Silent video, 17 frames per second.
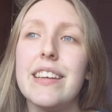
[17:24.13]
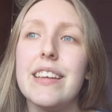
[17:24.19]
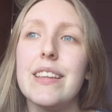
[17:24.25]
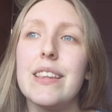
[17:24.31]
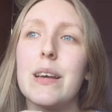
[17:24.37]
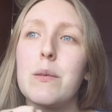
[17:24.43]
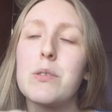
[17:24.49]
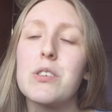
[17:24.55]

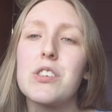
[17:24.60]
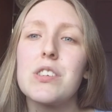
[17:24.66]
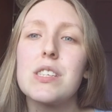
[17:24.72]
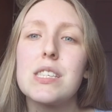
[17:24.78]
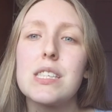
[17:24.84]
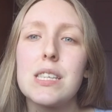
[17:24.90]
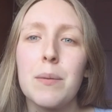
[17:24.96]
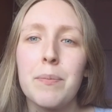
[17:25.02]
there was
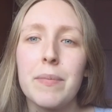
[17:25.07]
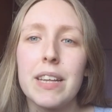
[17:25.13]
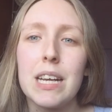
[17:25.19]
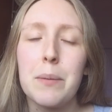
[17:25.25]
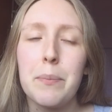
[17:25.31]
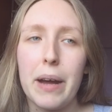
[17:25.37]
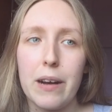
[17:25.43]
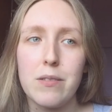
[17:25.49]
just
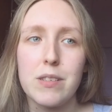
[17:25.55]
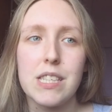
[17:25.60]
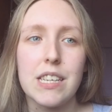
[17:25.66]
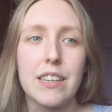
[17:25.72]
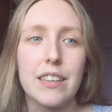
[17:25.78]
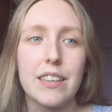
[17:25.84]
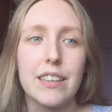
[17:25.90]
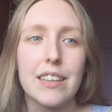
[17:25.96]
something about
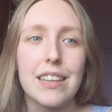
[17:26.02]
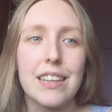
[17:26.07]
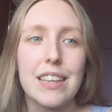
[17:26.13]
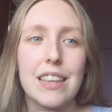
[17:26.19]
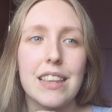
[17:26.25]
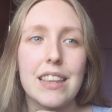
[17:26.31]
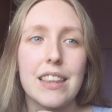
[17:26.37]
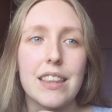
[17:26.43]
it
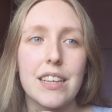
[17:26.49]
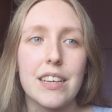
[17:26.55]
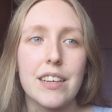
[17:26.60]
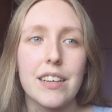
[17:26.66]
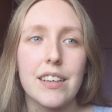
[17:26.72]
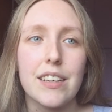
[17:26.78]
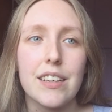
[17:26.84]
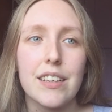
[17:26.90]

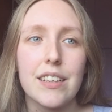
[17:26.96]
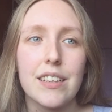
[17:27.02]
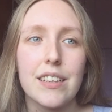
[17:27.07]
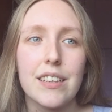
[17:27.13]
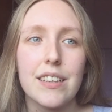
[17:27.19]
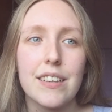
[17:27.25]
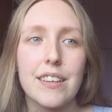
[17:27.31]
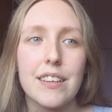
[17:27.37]
that
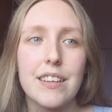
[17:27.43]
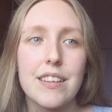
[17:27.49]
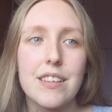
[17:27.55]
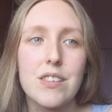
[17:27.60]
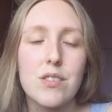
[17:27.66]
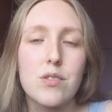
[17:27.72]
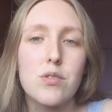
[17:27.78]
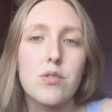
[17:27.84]

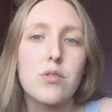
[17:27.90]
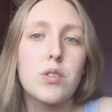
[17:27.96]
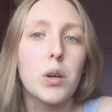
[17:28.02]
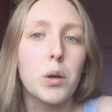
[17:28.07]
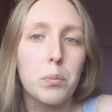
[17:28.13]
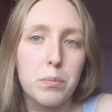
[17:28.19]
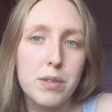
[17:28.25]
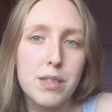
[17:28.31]

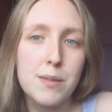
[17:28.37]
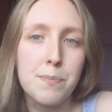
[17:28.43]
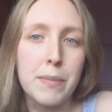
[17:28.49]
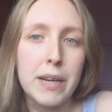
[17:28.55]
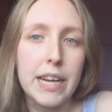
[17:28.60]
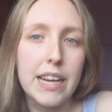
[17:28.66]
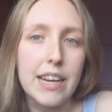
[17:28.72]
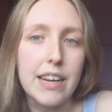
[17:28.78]
stopped
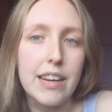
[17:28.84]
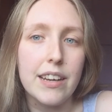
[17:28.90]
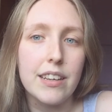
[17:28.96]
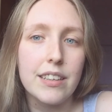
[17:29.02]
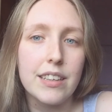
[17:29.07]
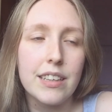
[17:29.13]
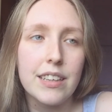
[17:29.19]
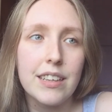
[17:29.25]
me
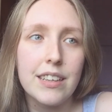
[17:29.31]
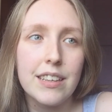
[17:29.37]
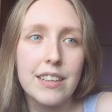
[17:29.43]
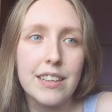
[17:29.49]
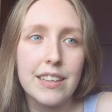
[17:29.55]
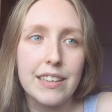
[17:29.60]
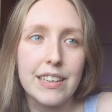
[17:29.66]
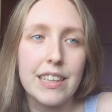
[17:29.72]

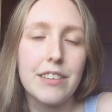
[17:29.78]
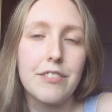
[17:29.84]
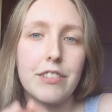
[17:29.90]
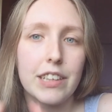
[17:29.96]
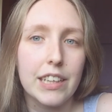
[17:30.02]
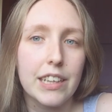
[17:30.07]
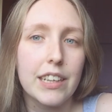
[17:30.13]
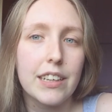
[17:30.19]

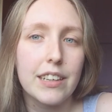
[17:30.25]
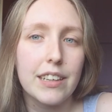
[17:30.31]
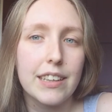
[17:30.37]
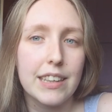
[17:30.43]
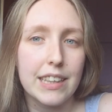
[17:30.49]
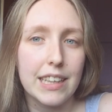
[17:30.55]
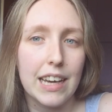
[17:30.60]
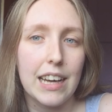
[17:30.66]
giving it
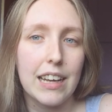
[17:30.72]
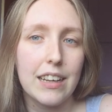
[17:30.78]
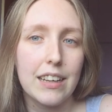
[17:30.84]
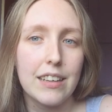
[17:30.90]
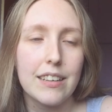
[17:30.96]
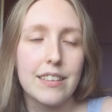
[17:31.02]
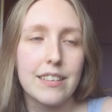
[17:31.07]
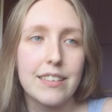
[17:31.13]
that
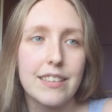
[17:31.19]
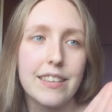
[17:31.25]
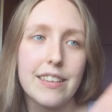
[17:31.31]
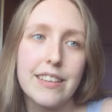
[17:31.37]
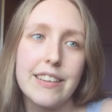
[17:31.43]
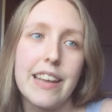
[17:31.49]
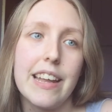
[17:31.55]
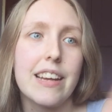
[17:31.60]

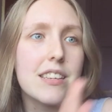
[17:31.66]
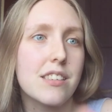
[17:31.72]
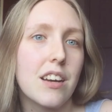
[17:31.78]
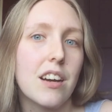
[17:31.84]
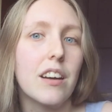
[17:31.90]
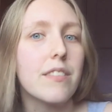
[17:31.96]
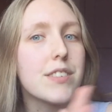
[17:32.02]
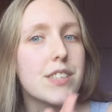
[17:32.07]
next
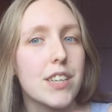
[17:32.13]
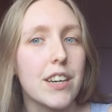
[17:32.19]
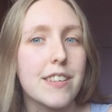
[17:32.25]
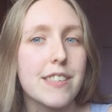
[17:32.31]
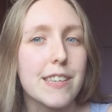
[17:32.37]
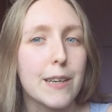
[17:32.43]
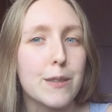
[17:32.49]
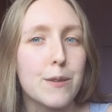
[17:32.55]

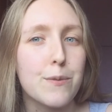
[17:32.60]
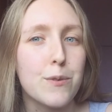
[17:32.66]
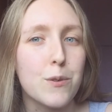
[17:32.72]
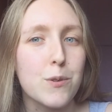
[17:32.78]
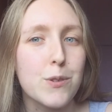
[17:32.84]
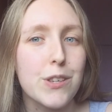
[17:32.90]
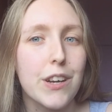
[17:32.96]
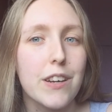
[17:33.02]
half-star to get to
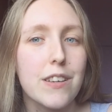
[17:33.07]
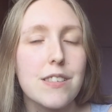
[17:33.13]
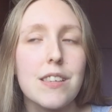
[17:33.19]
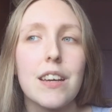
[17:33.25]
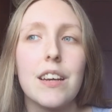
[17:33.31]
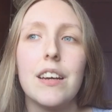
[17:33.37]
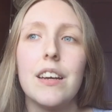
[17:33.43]
4 stars.